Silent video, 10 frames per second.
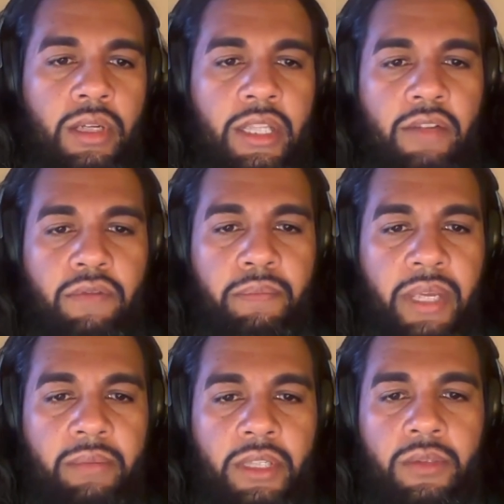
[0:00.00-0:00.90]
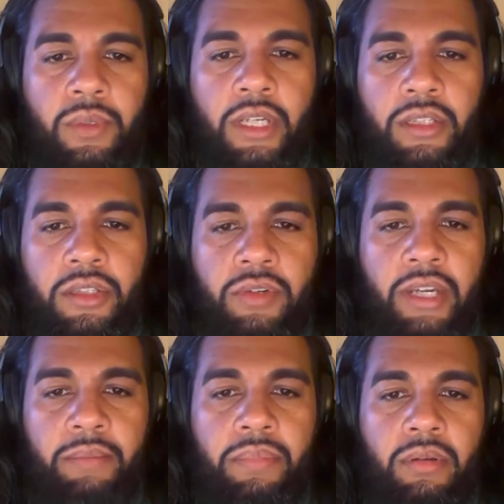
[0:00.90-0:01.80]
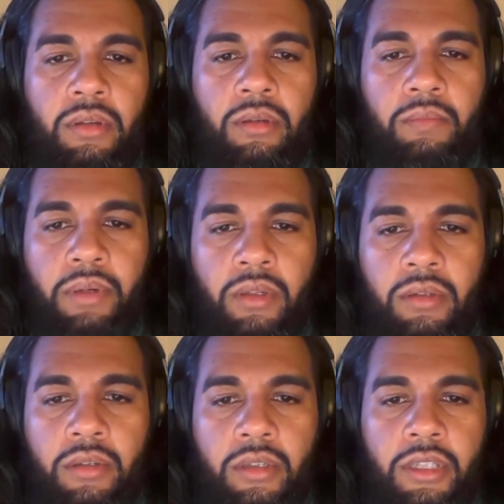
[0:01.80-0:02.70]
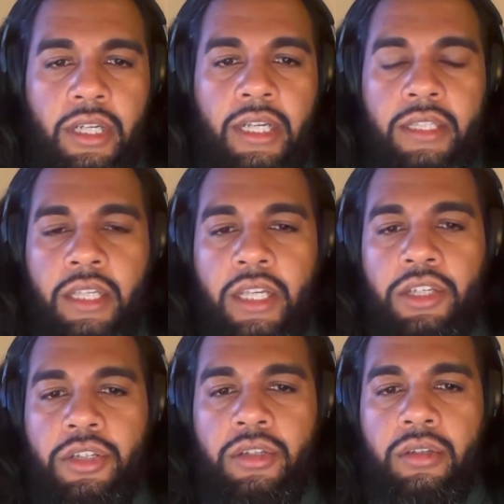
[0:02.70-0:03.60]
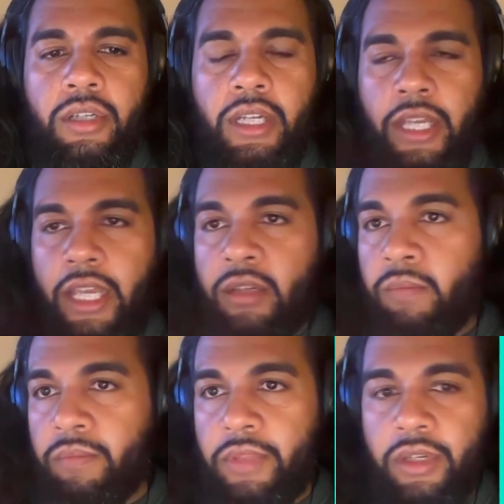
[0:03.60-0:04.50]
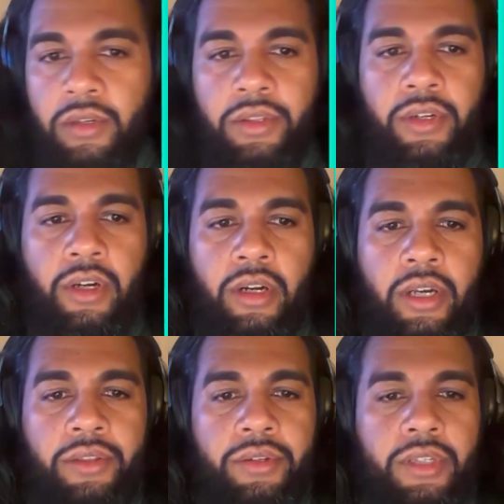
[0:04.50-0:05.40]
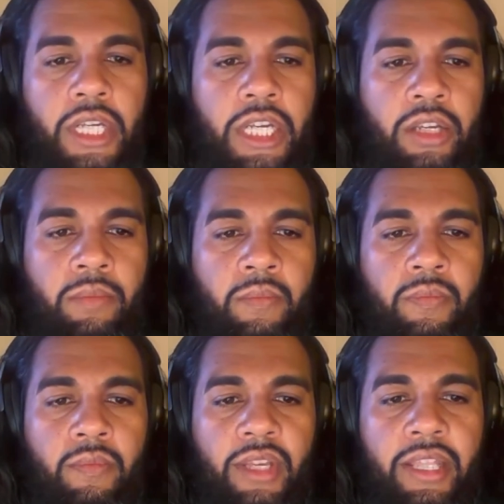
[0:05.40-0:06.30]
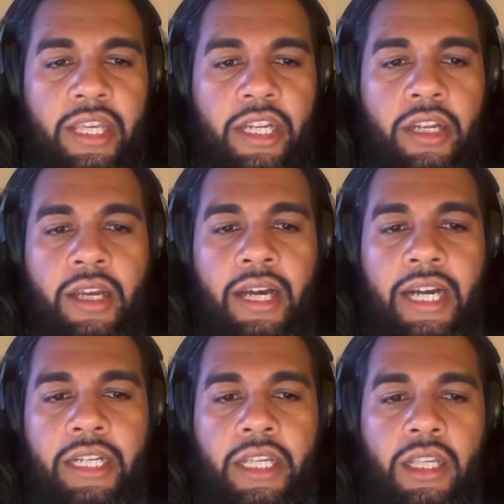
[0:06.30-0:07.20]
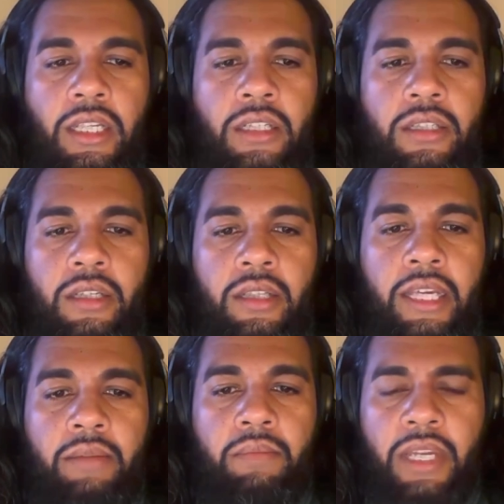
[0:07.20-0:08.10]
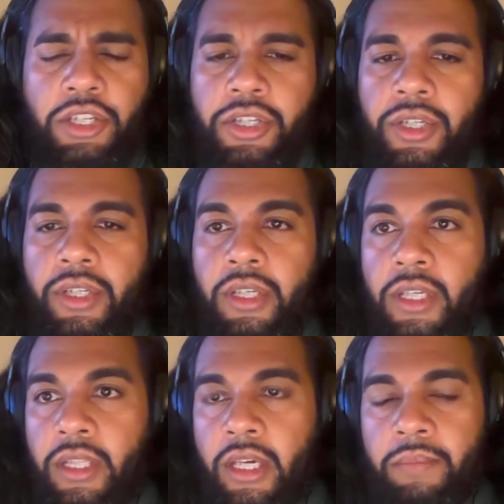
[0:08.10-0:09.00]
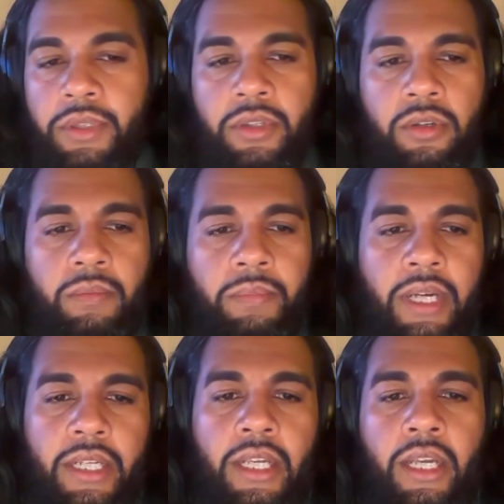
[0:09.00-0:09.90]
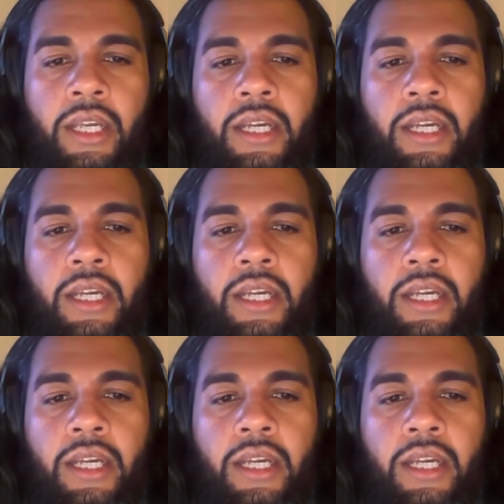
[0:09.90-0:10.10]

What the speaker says: And then for payments, we got Stripe, Polar.sh, and again, there are others. And then IDEs, they mentioned in the episode, but